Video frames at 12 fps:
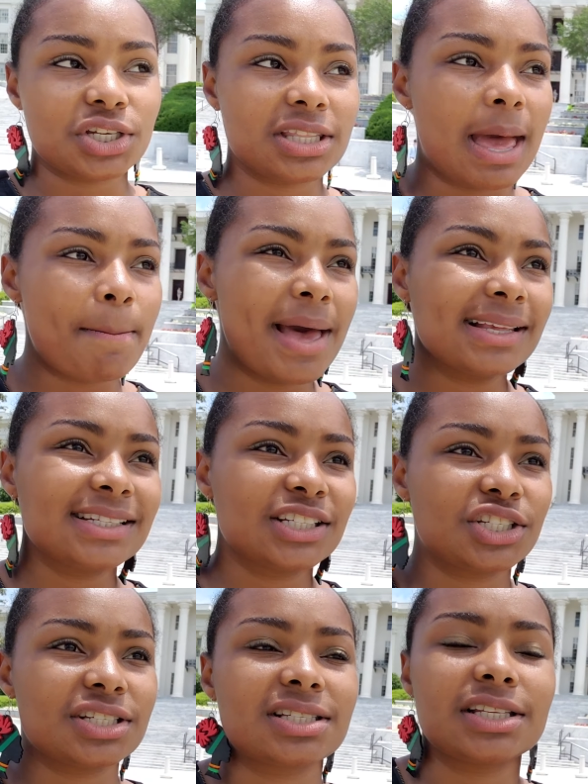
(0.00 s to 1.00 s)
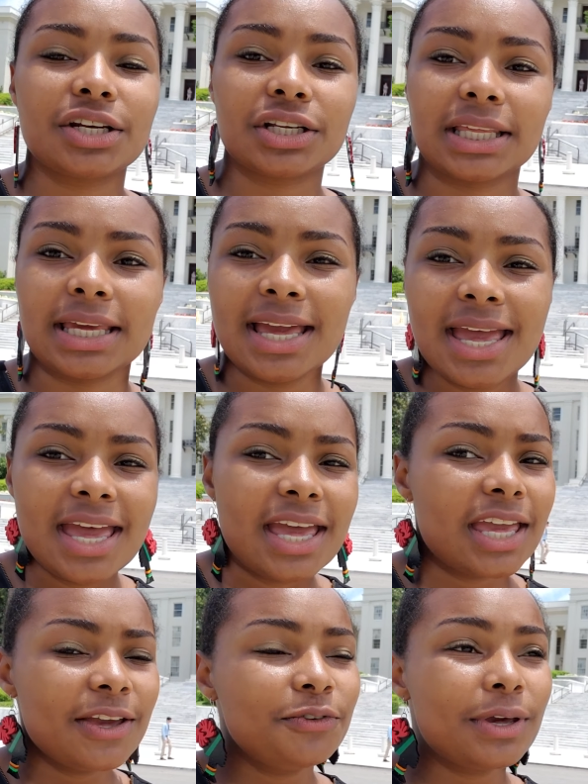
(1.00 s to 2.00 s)
And that message is literally
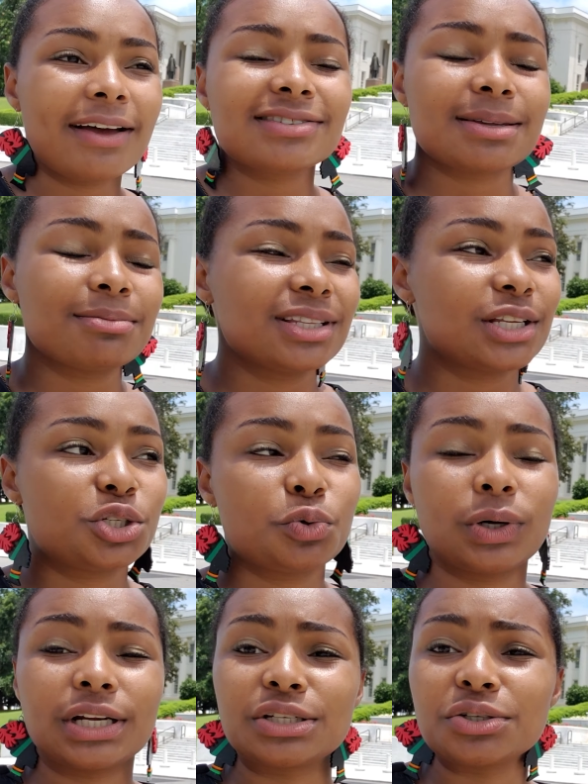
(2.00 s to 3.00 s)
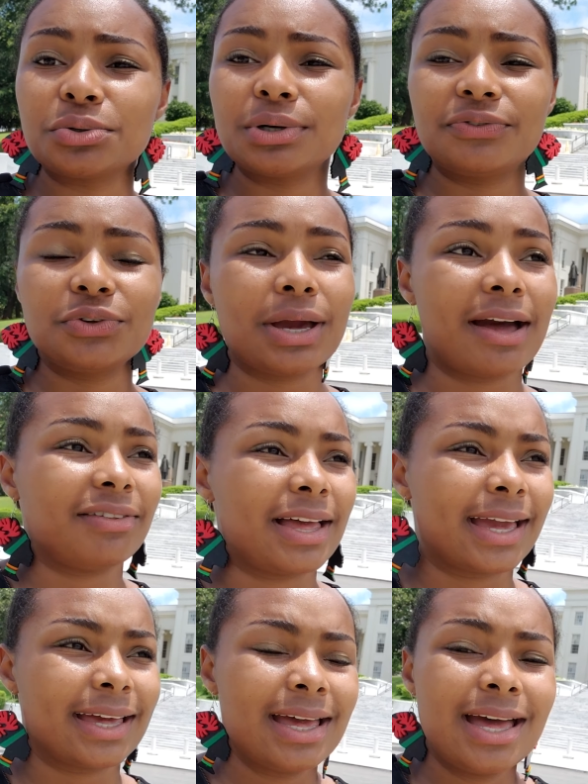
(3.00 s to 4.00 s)
if you have something that you want to do, if you have
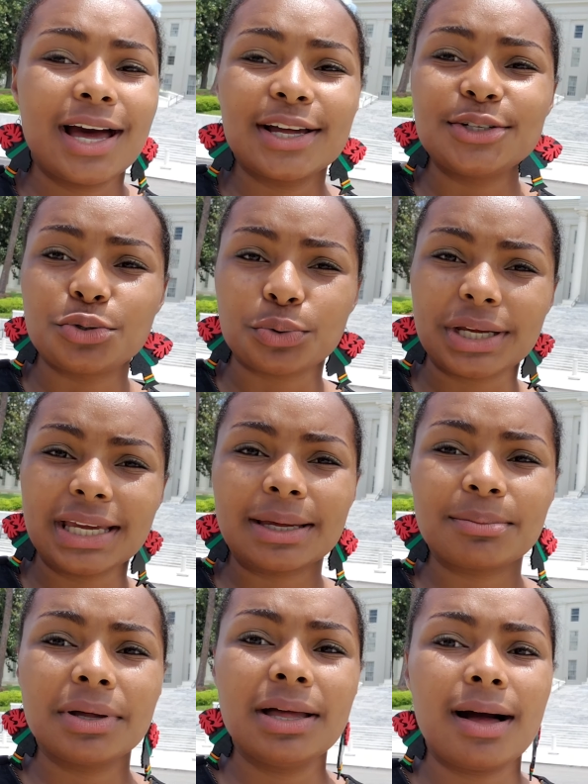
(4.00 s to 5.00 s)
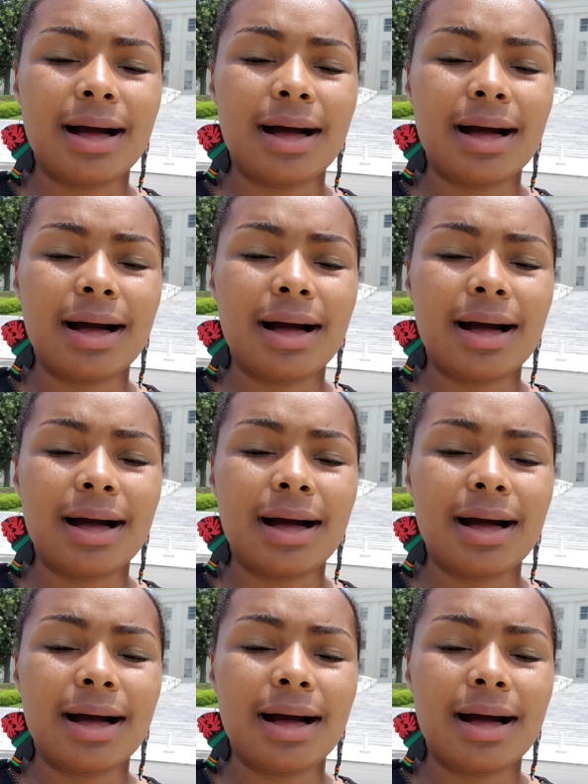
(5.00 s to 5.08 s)
like a dream,